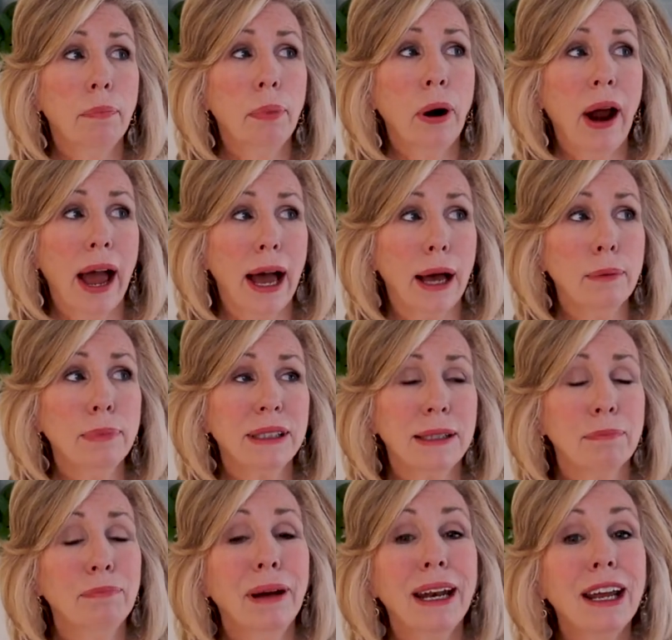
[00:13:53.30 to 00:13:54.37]
perhaps,
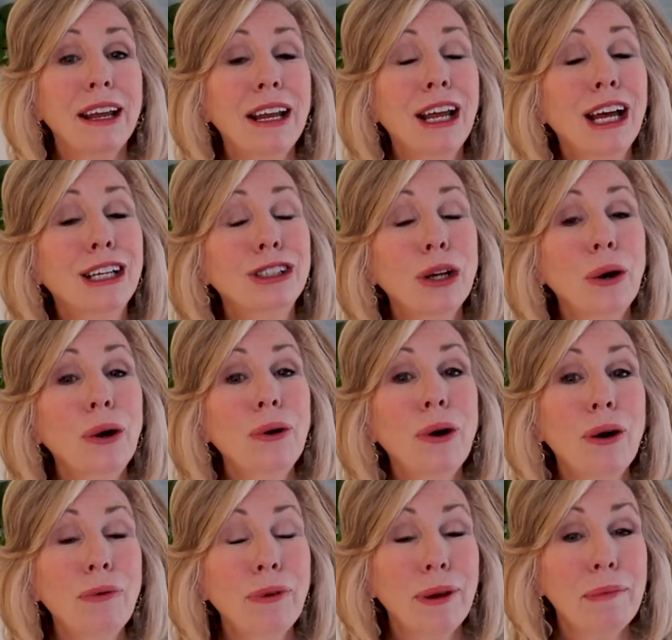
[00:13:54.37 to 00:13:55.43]
but it don't
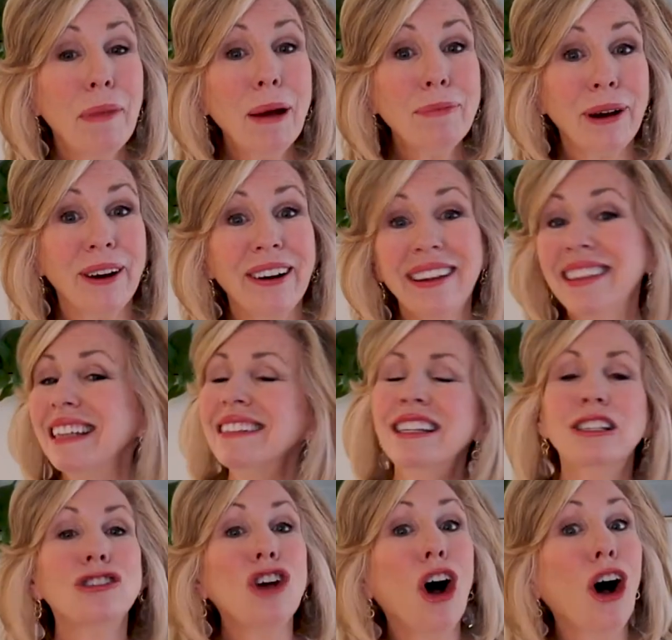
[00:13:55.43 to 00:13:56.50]
remember this
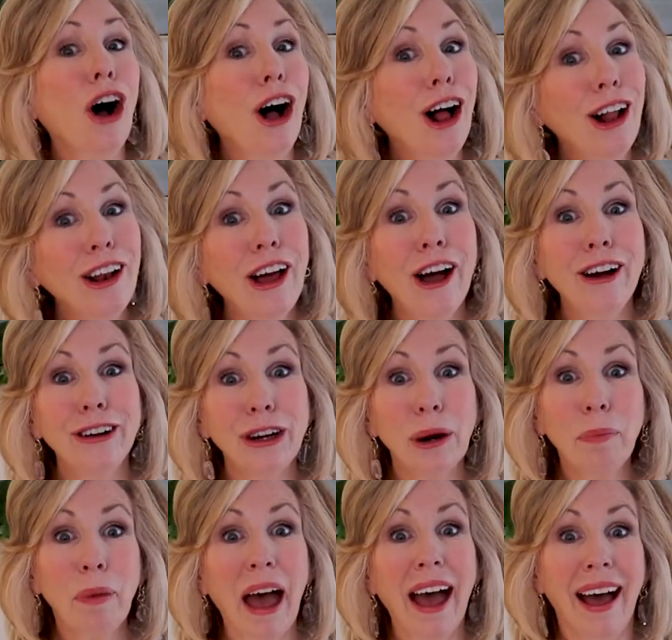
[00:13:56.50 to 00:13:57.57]
is all on
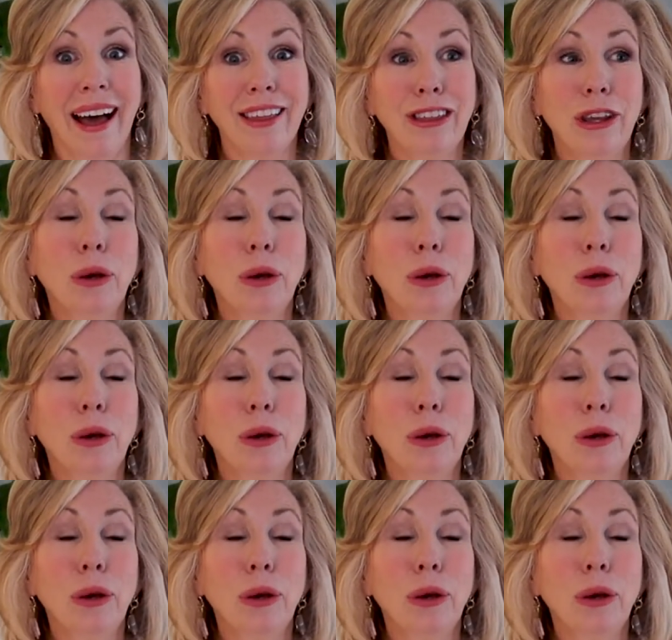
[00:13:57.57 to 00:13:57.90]
your path.